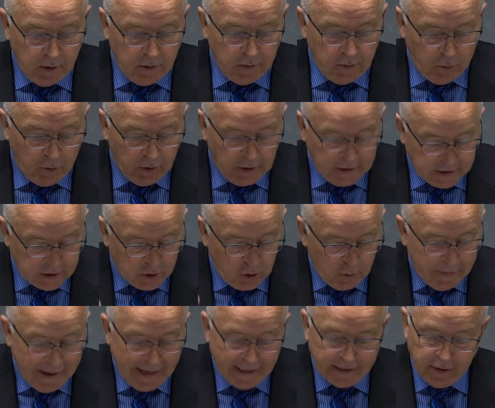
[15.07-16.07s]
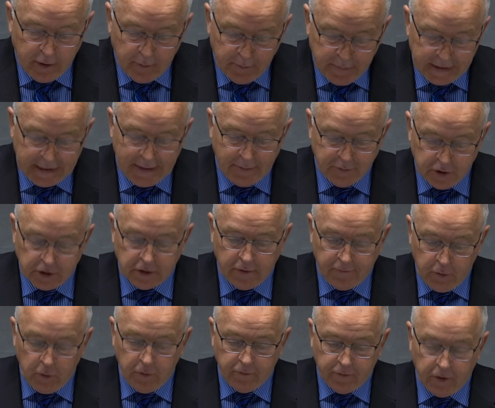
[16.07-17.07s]
or at least go back there and pick up just a
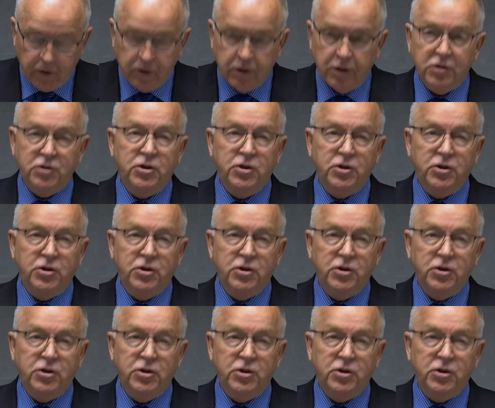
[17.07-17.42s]
few verses.